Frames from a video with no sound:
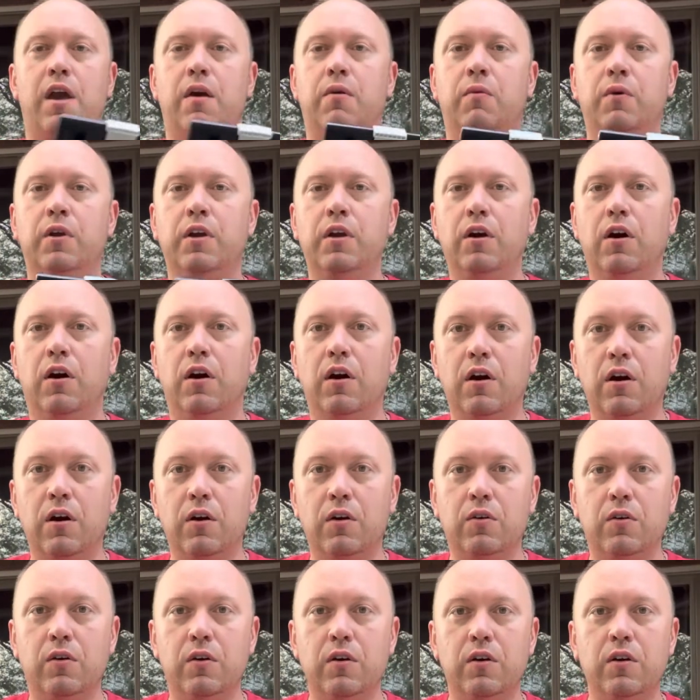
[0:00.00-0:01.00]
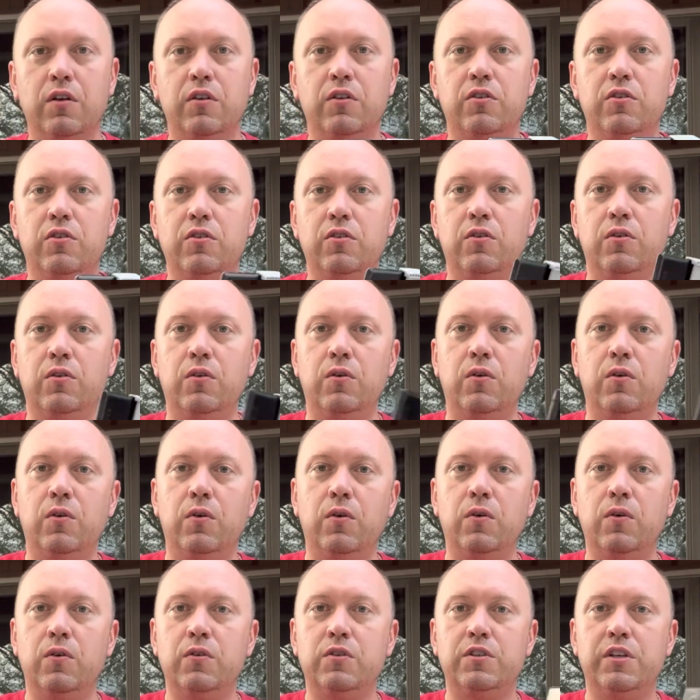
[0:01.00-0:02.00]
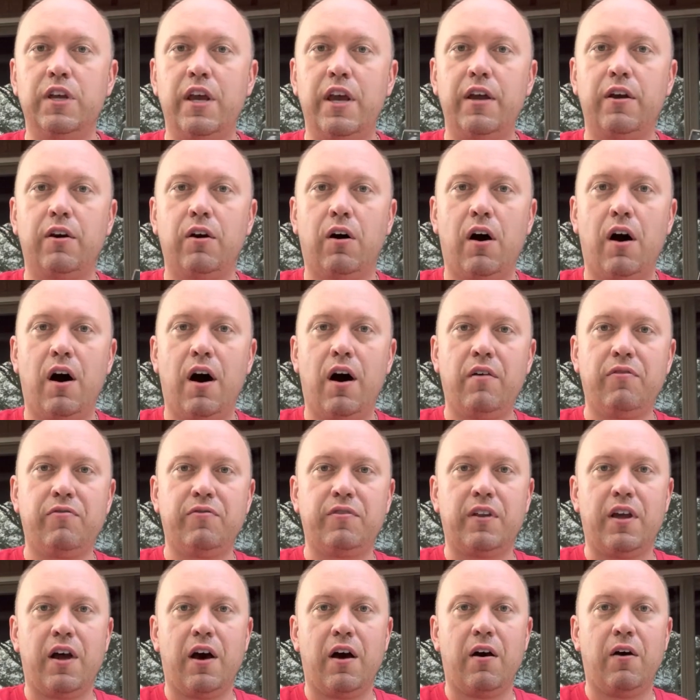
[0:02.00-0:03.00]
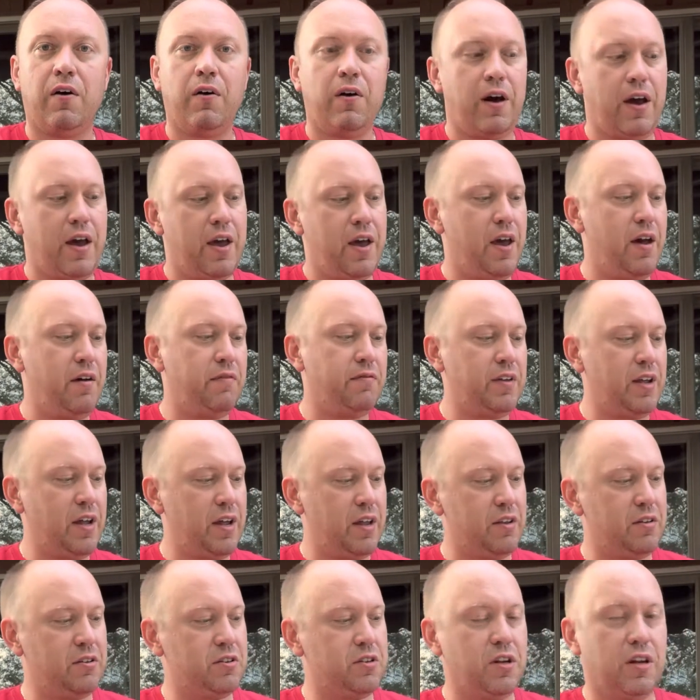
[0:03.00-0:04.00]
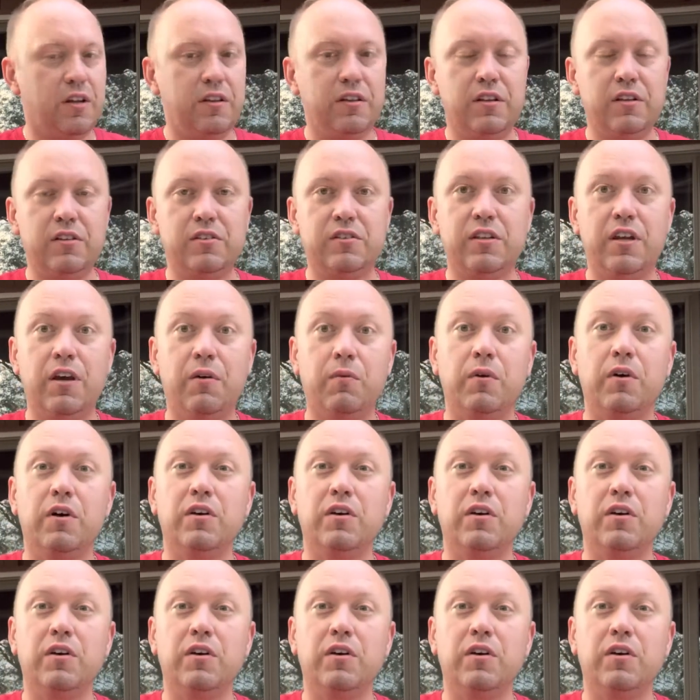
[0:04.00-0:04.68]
we are going to take off now. I have not done this yet.